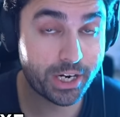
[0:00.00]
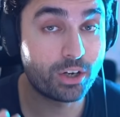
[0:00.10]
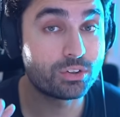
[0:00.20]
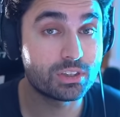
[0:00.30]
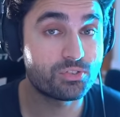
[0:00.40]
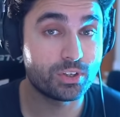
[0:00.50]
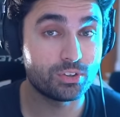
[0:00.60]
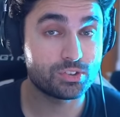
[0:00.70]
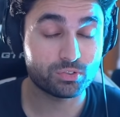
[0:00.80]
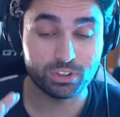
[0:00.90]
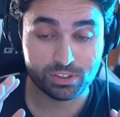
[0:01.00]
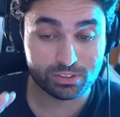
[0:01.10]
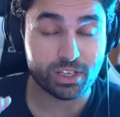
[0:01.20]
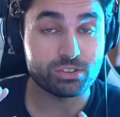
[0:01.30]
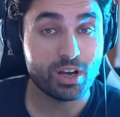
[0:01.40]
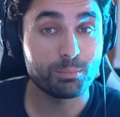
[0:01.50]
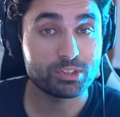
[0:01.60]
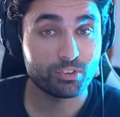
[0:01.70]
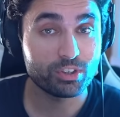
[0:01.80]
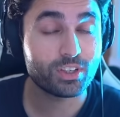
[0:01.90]
Check out this video on the screen. This is that
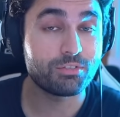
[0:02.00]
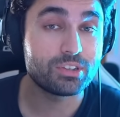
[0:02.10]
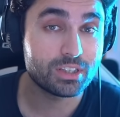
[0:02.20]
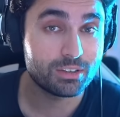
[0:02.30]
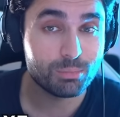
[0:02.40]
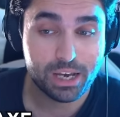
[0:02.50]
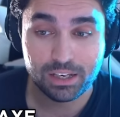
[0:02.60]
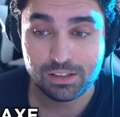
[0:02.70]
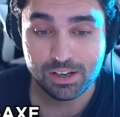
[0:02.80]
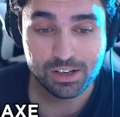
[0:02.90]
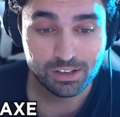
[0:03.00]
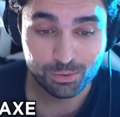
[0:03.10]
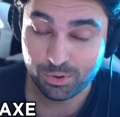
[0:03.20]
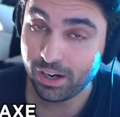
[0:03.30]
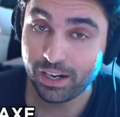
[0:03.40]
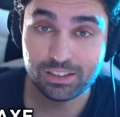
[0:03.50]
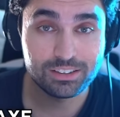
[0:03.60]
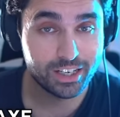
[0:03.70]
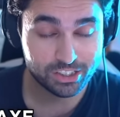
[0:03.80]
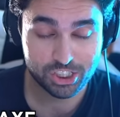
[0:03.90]
zombies video that we did, man.
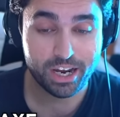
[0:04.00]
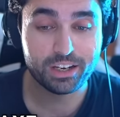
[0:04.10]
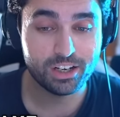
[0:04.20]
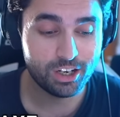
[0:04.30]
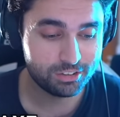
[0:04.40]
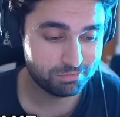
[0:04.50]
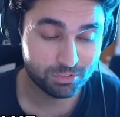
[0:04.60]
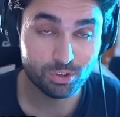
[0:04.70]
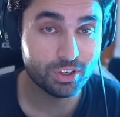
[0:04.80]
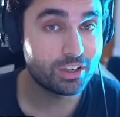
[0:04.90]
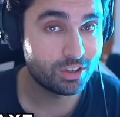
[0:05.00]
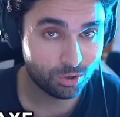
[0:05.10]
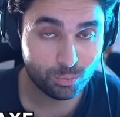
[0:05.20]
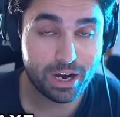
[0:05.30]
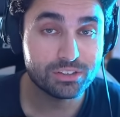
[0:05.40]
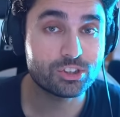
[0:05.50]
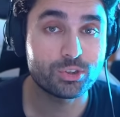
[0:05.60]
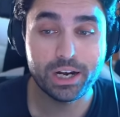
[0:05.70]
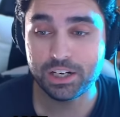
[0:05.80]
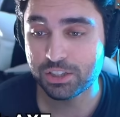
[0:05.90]
Right, like check it out. You're gonna know why it's
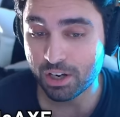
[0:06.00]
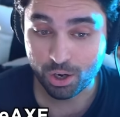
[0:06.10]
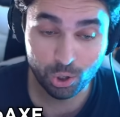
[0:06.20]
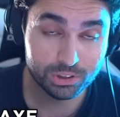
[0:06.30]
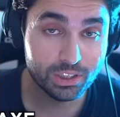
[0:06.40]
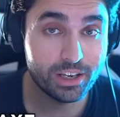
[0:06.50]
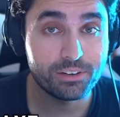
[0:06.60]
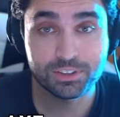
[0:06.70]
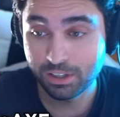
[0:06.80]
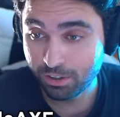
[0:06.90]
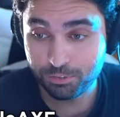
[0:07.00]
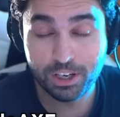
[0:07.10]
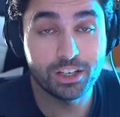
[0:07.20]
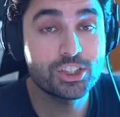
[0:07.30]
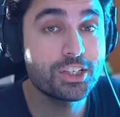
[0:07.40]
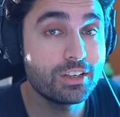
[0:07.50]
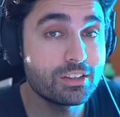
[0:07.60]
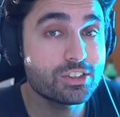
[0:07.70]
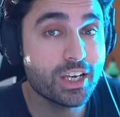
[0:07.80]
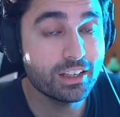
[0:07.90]
trash. On the left, we got
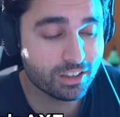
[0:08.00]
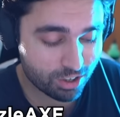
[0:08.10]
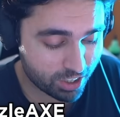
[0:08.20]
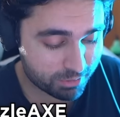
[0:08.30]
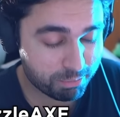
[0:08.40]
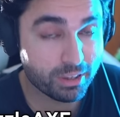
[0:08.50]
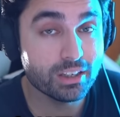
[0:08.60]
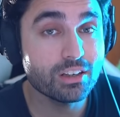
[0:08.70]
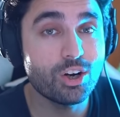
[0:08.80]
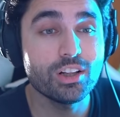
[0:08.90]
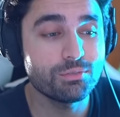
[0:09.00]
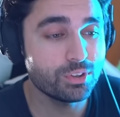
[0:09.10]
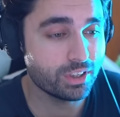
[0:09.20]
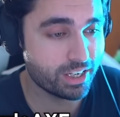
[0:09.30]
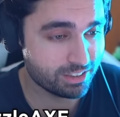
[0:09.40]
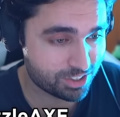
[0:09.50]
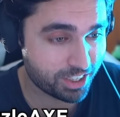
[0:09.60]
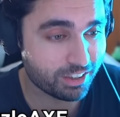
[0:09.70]
cheaters getting caught playing Call of Duty, guys.